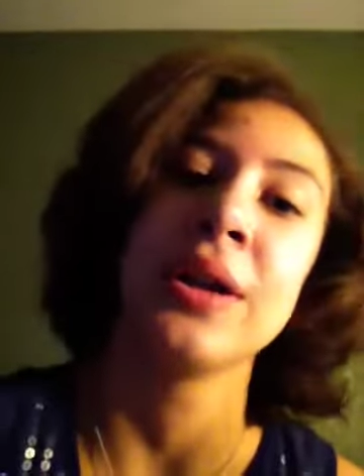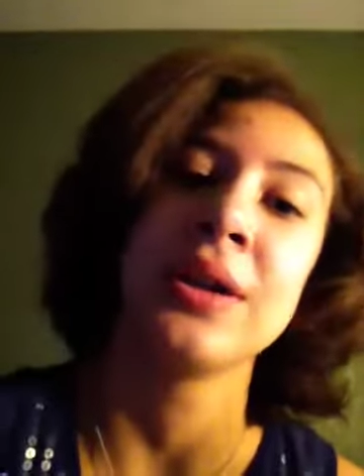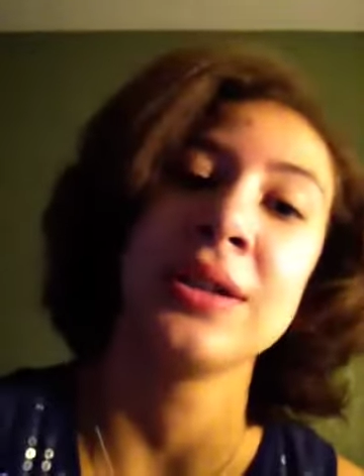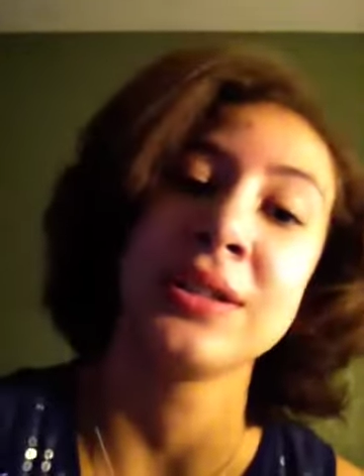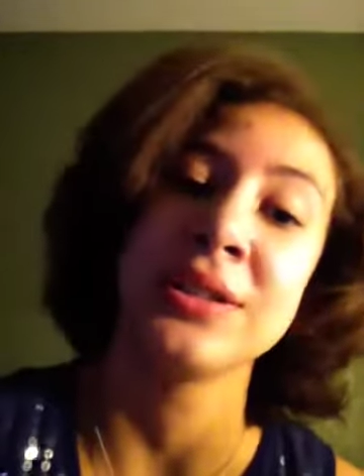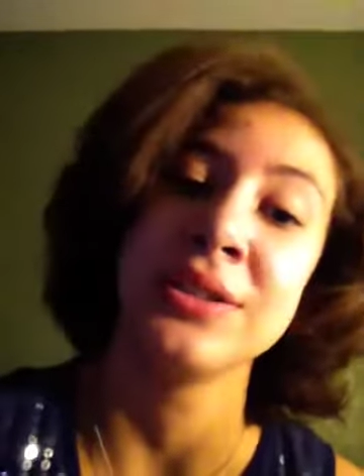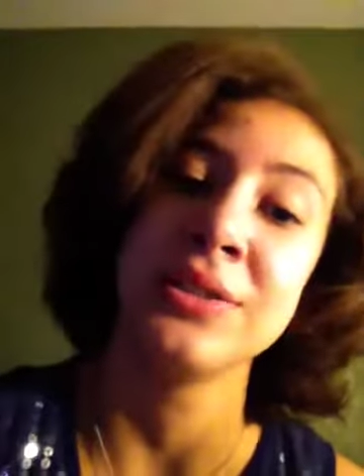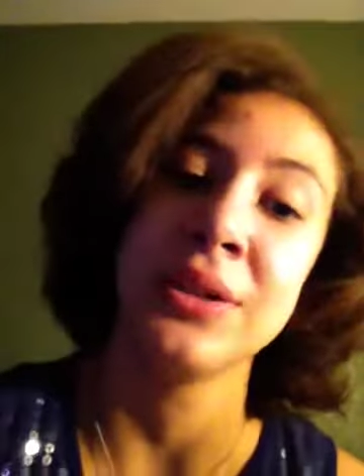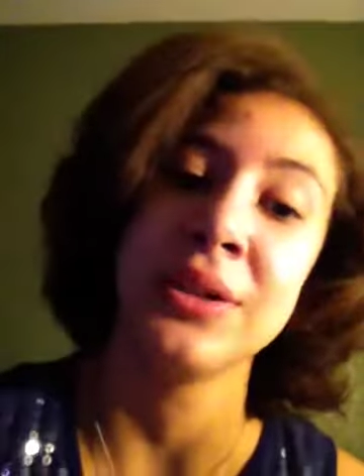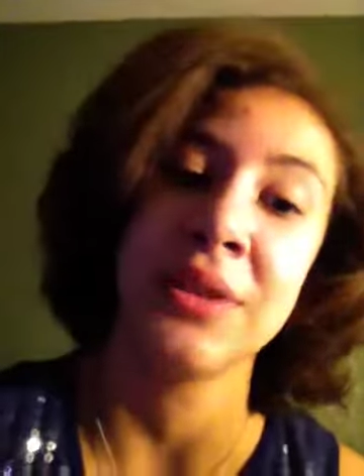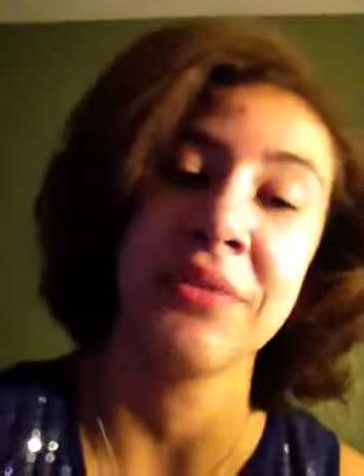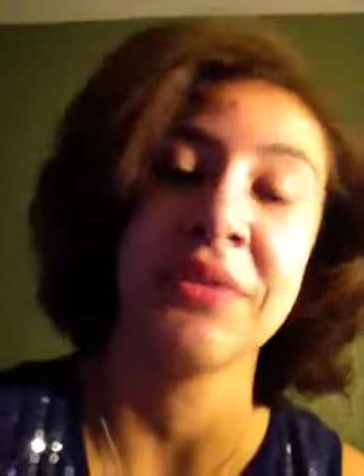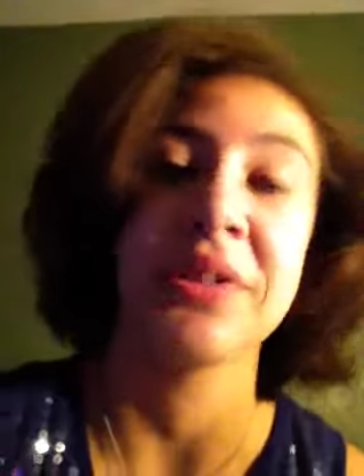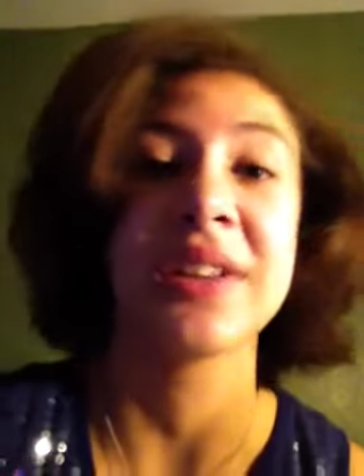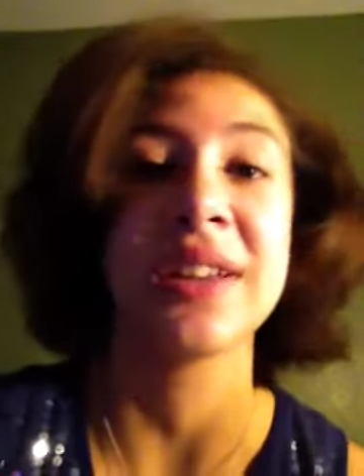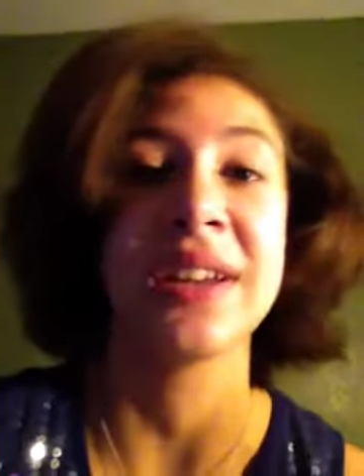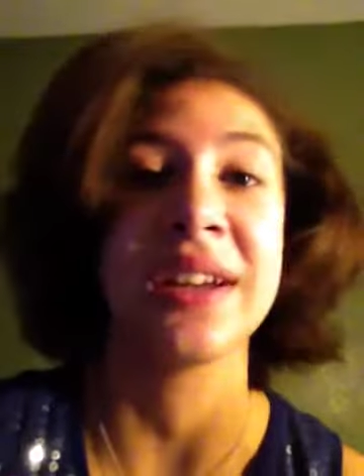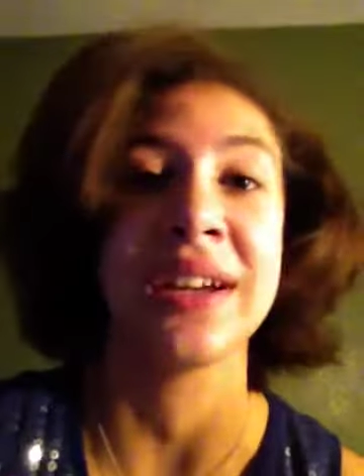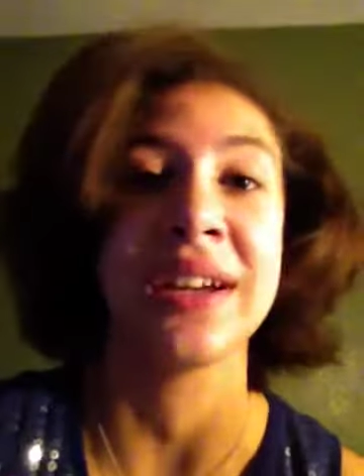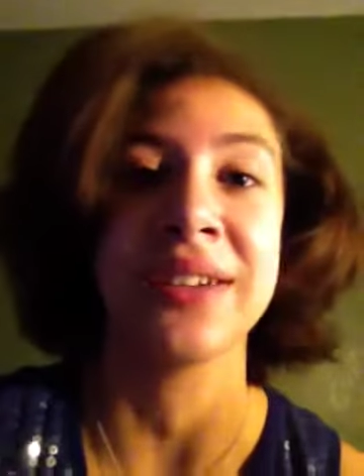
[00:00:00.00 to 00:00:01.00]
I do have a
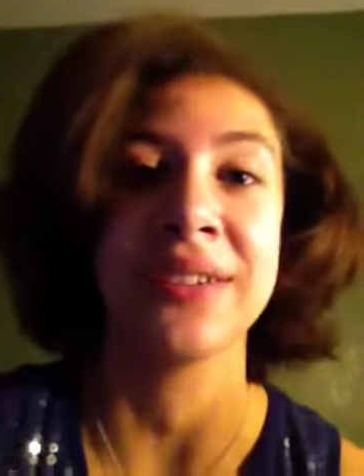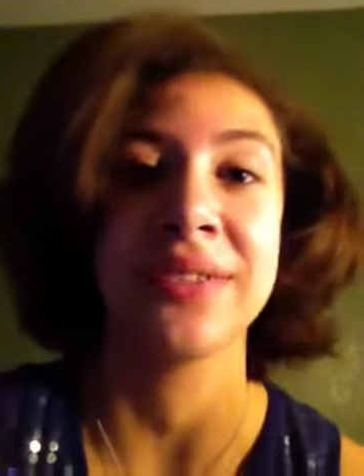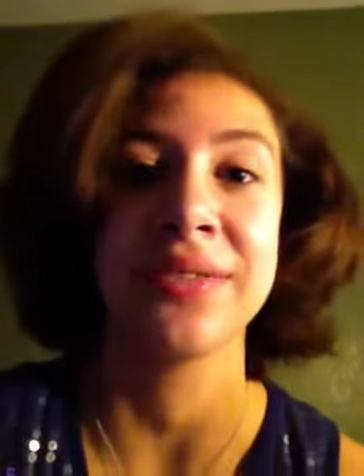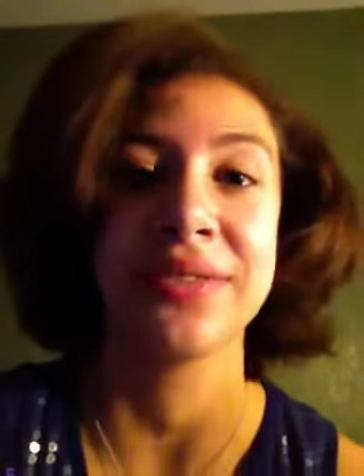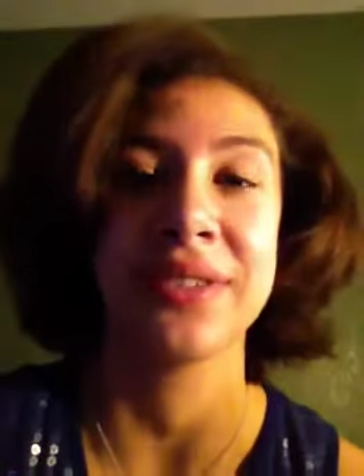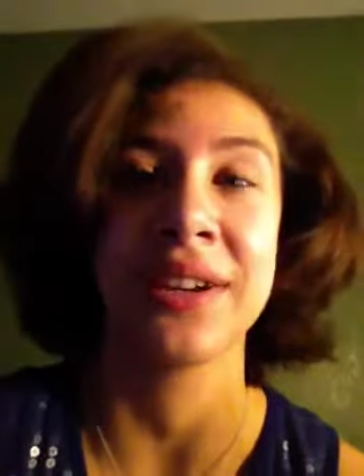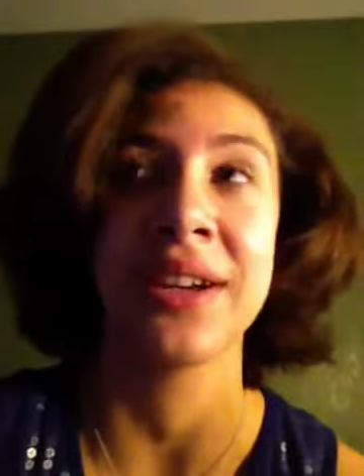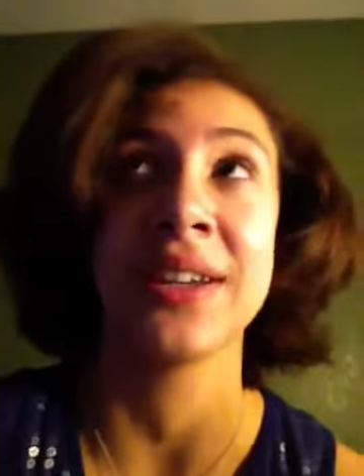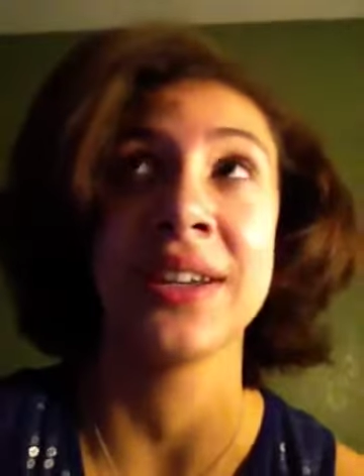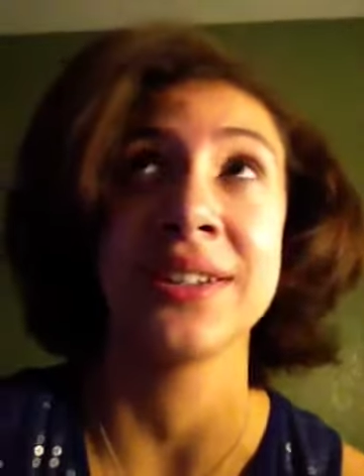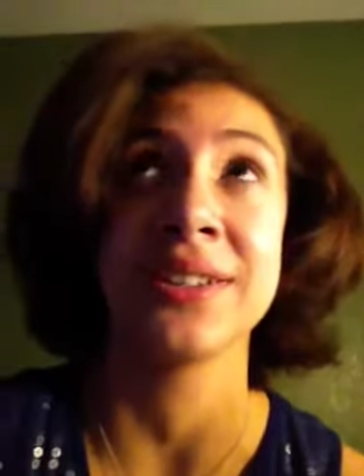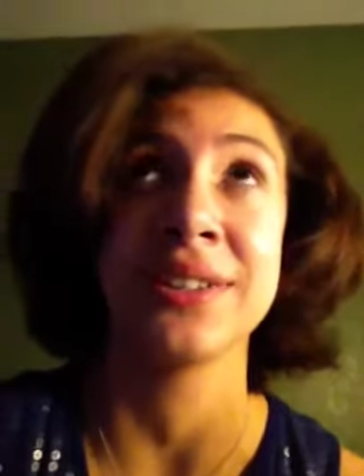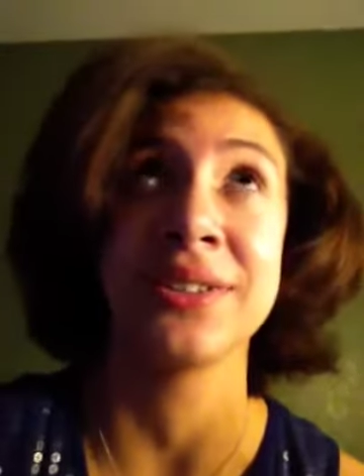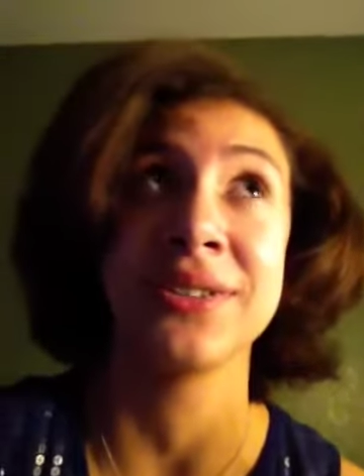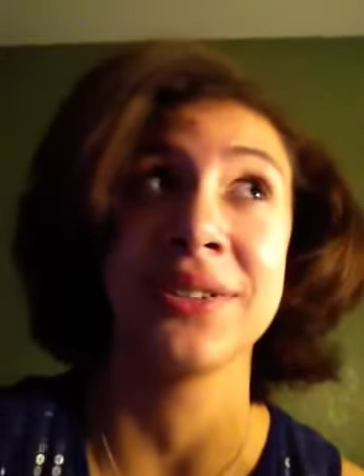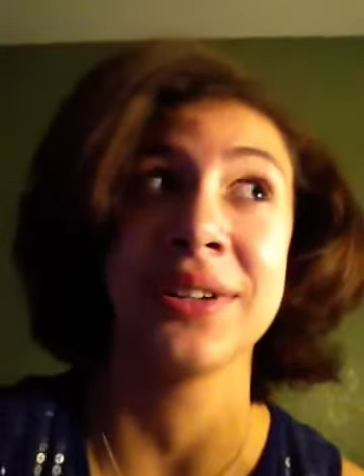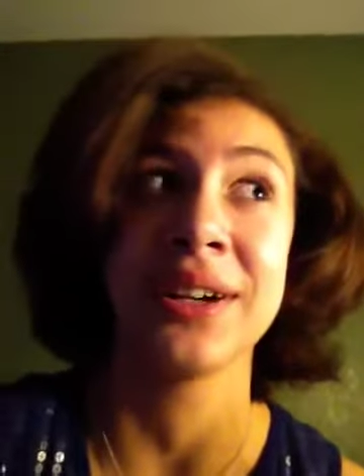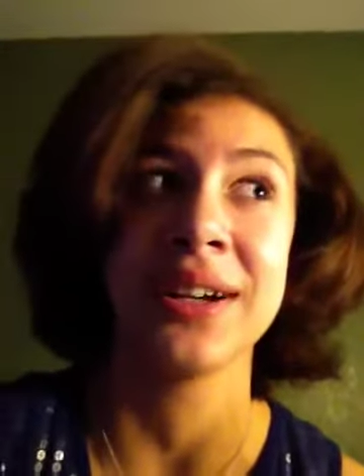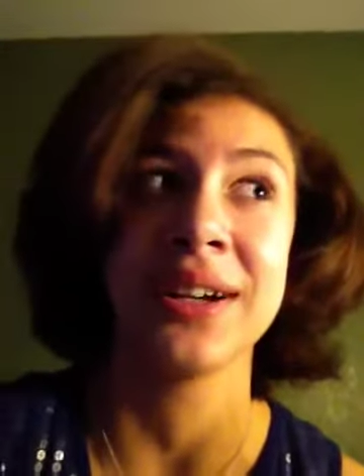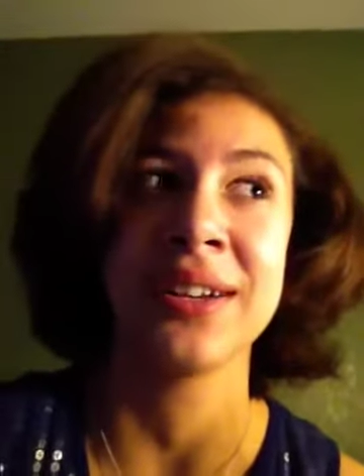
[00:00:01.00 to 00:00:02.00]
life. I
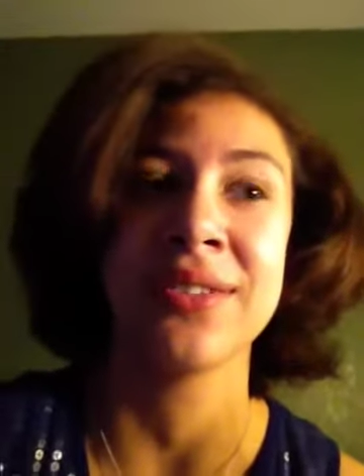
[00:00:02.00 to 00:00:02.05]
don't